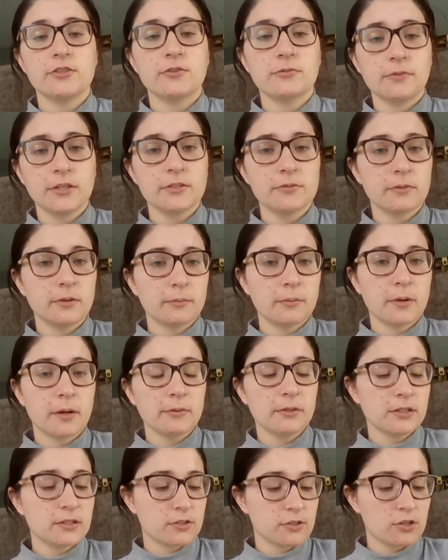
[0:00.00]
So first we're
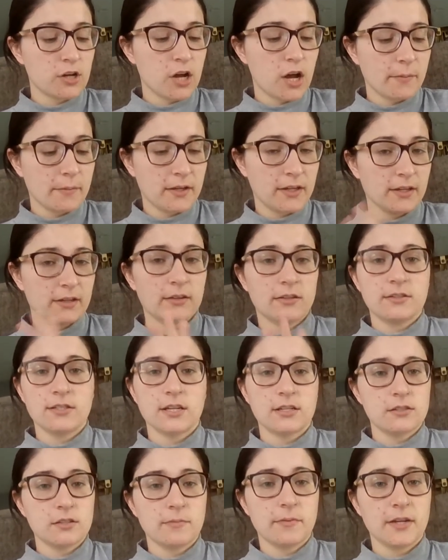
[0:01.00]
probably going to stop it,
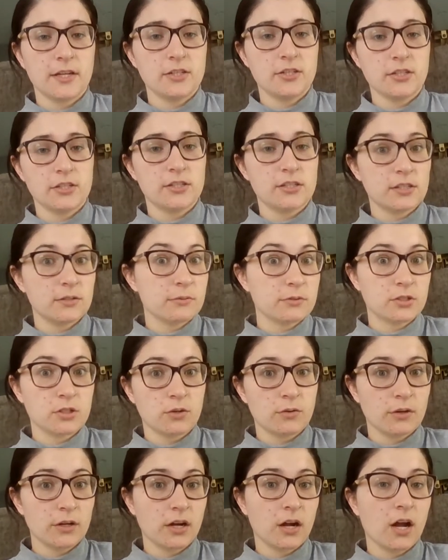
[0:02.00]
assess our patient, see what's
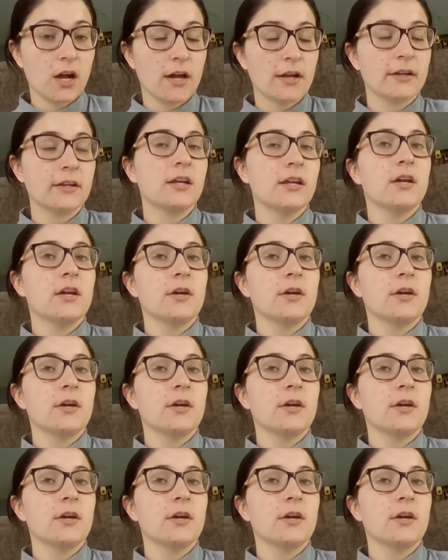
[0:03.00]
going on.